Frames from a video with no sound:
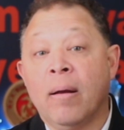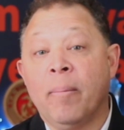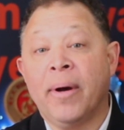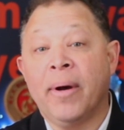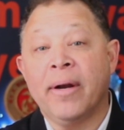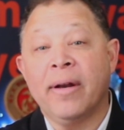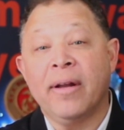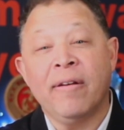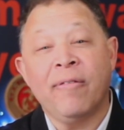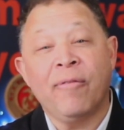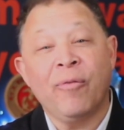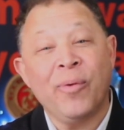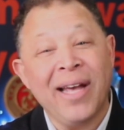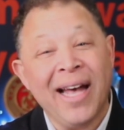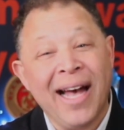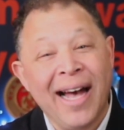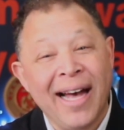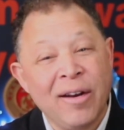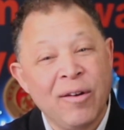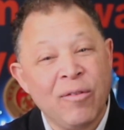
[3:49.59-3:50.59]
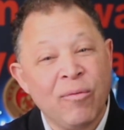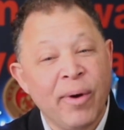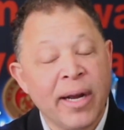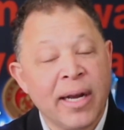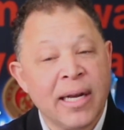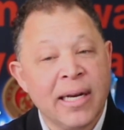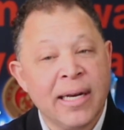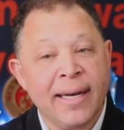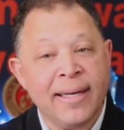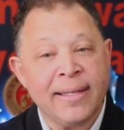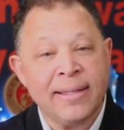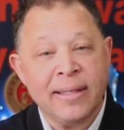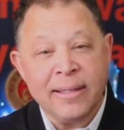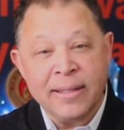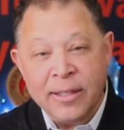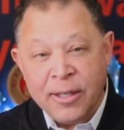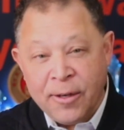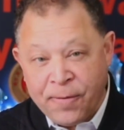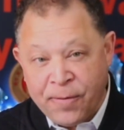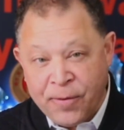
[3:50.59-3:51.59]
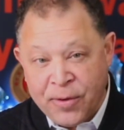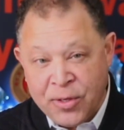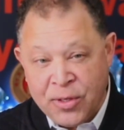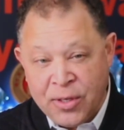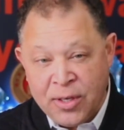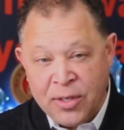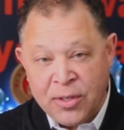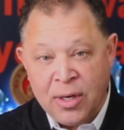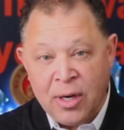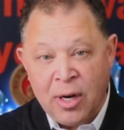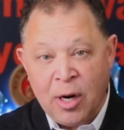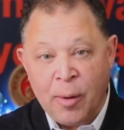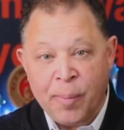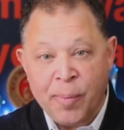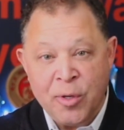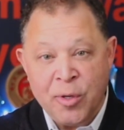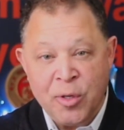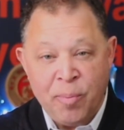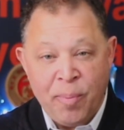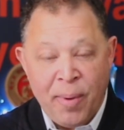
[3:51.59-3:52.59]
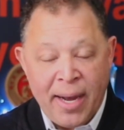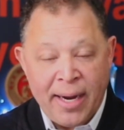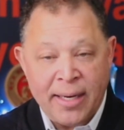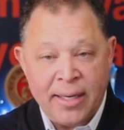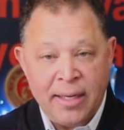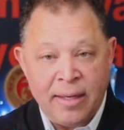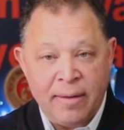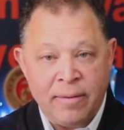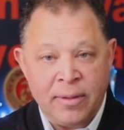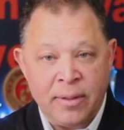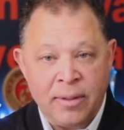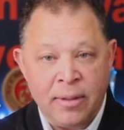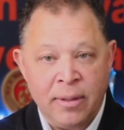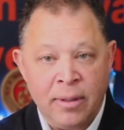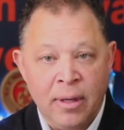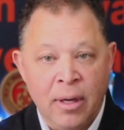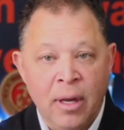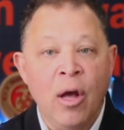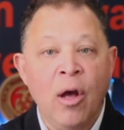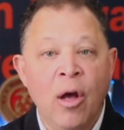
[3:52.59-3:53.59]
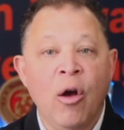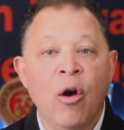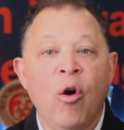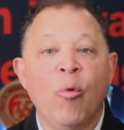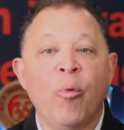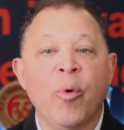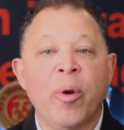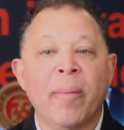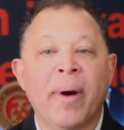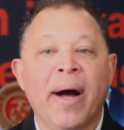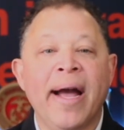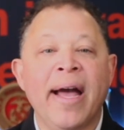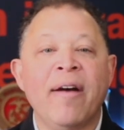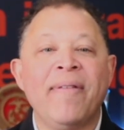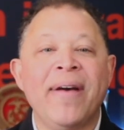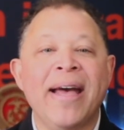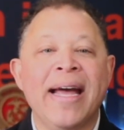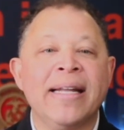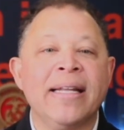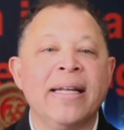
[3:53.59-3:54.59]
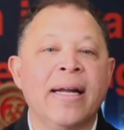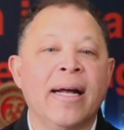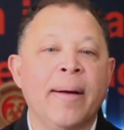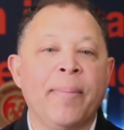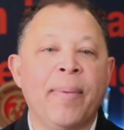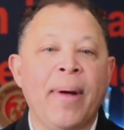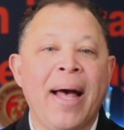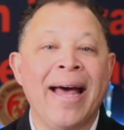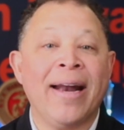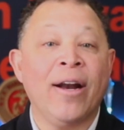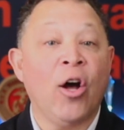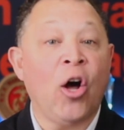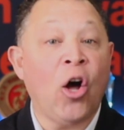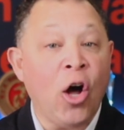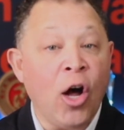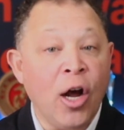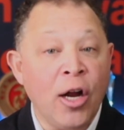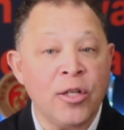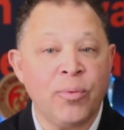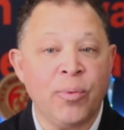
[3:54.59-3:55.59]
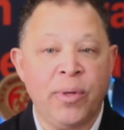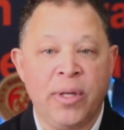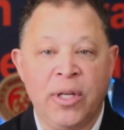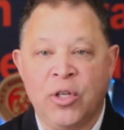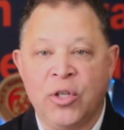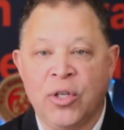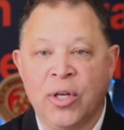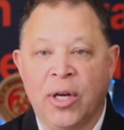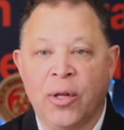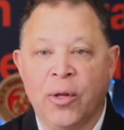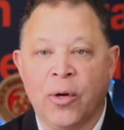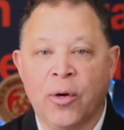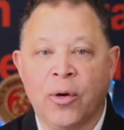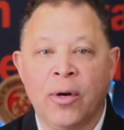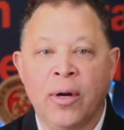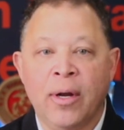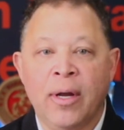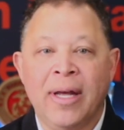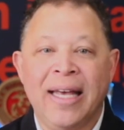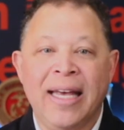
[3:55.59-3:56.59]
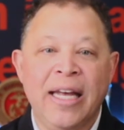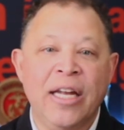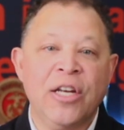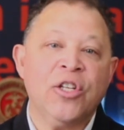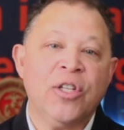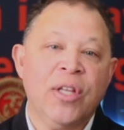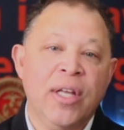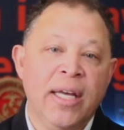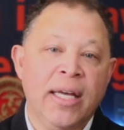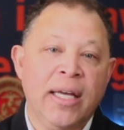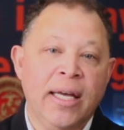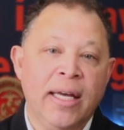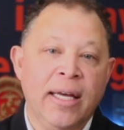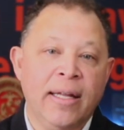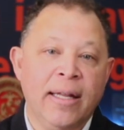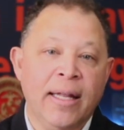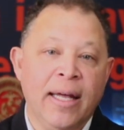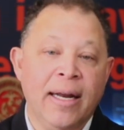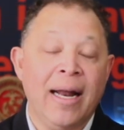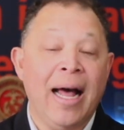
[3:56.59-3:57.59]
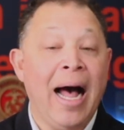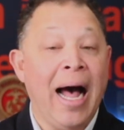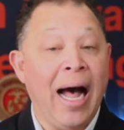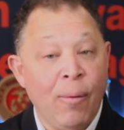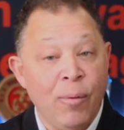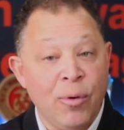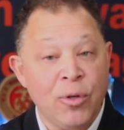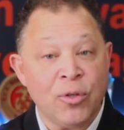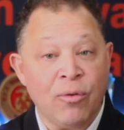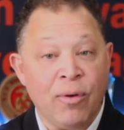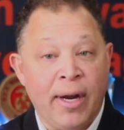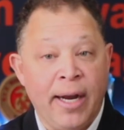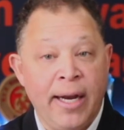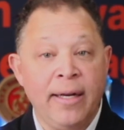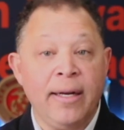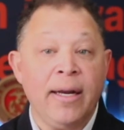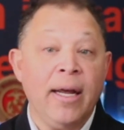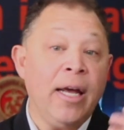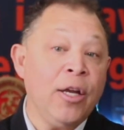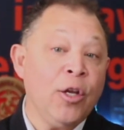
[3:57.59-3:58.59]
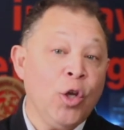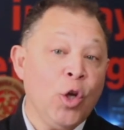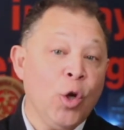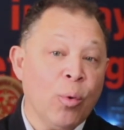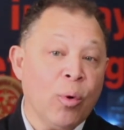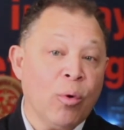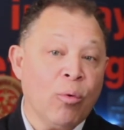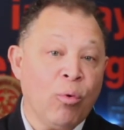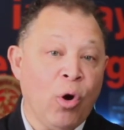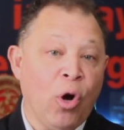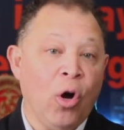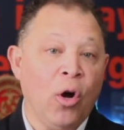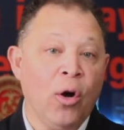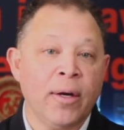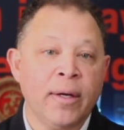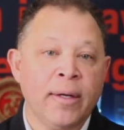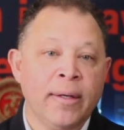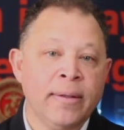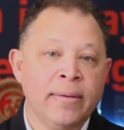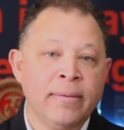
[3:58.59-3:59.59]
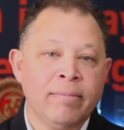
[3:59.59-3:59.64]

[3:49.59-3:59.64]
But if we hadn't recognized the differences in our perspectives, we might have ended up at odds with each other, each thinking that I was right and you were wrong.